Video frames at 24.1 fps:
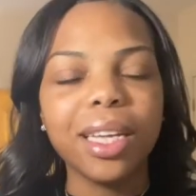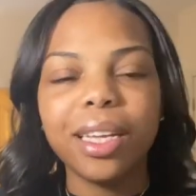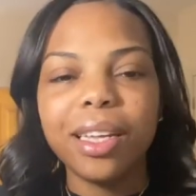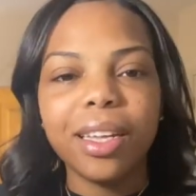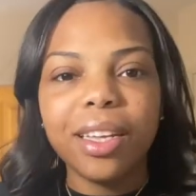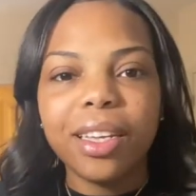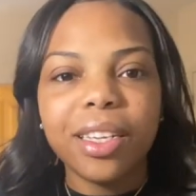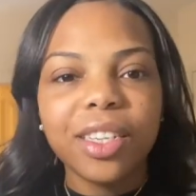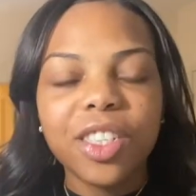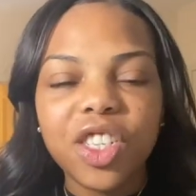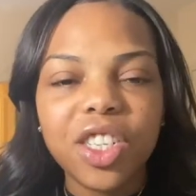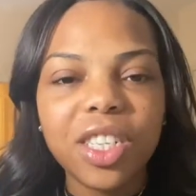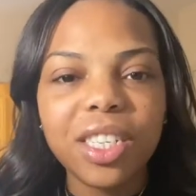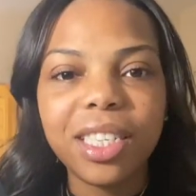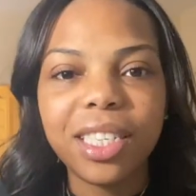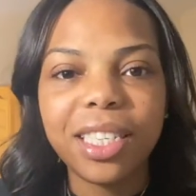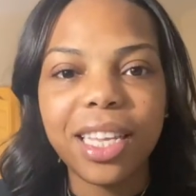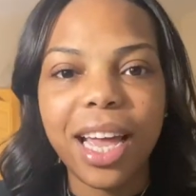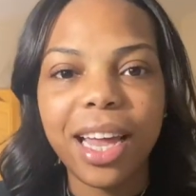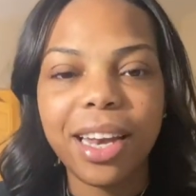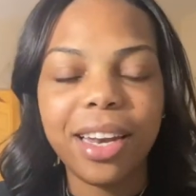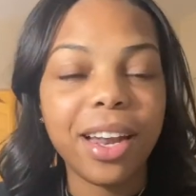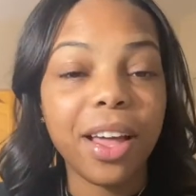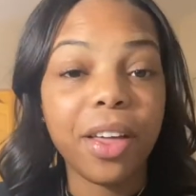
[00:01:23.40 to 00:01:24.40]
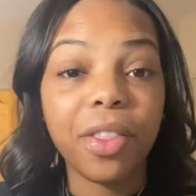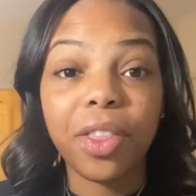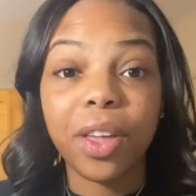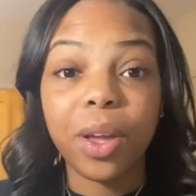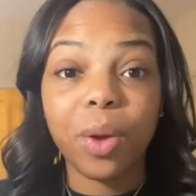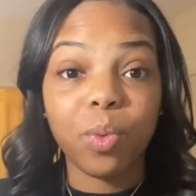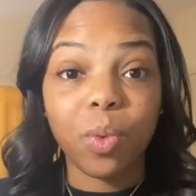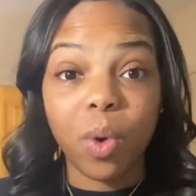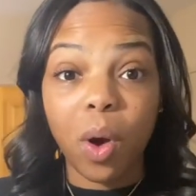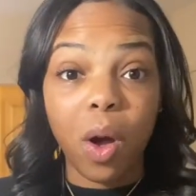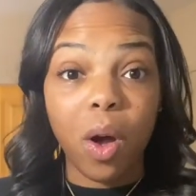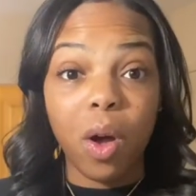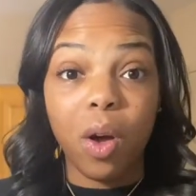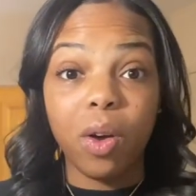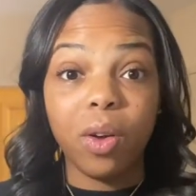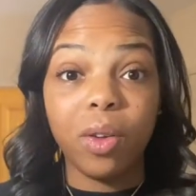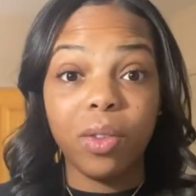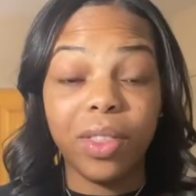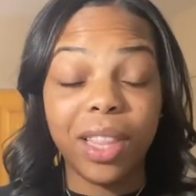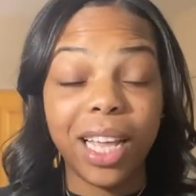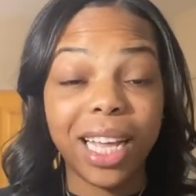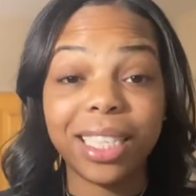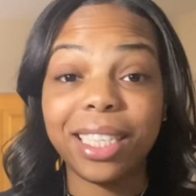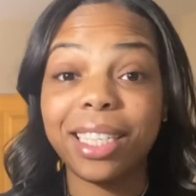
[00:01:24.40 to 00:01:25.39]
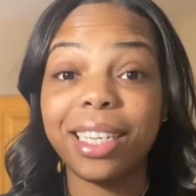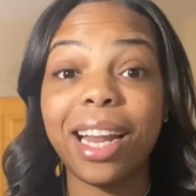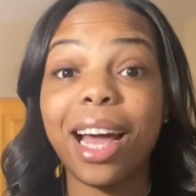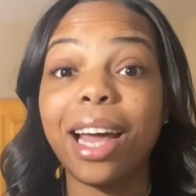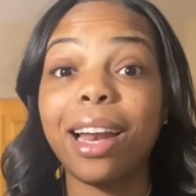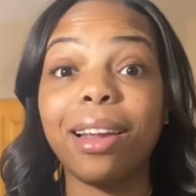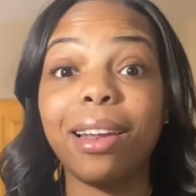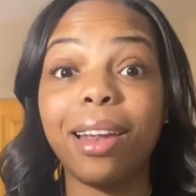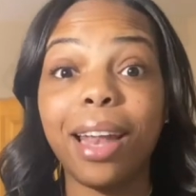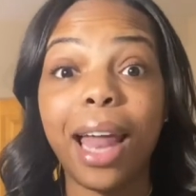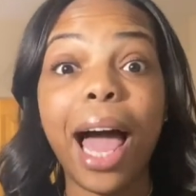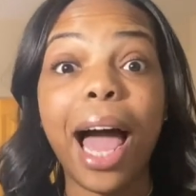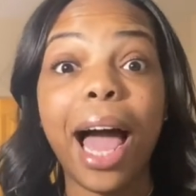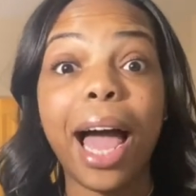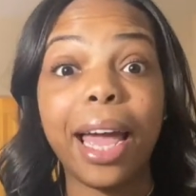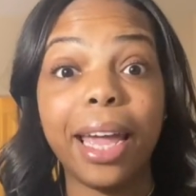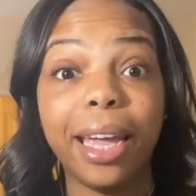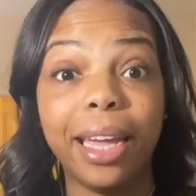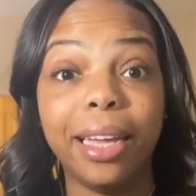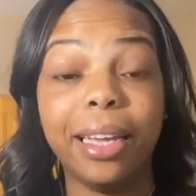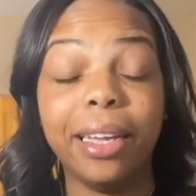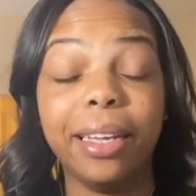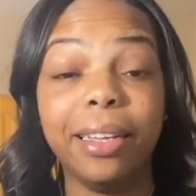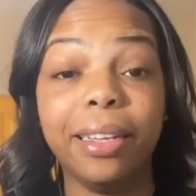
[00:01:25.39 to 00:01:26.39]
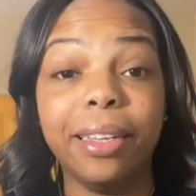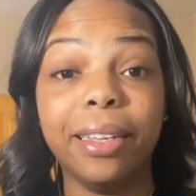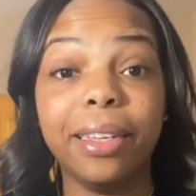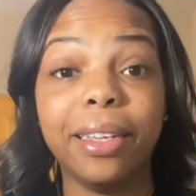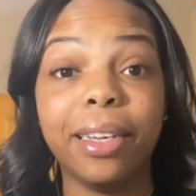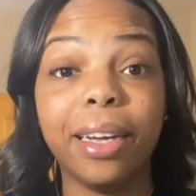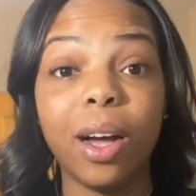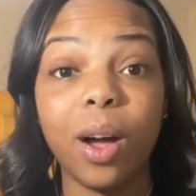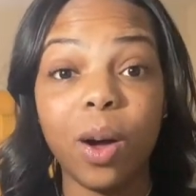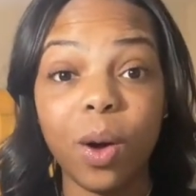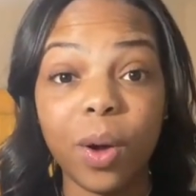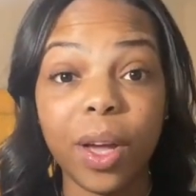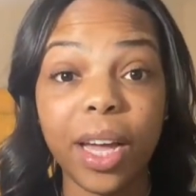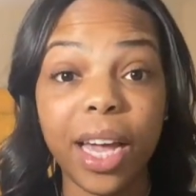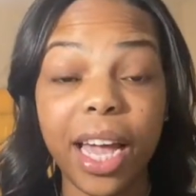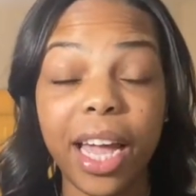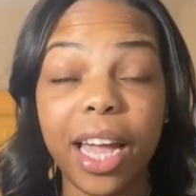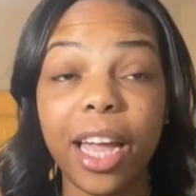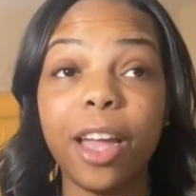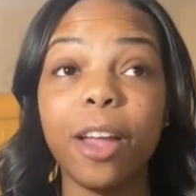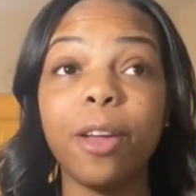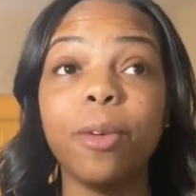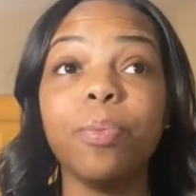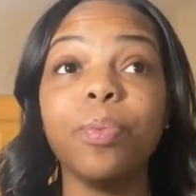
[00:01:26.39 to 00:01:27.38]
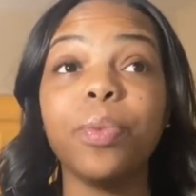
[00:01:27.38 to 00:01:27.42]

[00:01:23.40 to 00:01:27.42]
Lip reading: she said nothing wrong. That's not a lie, okay?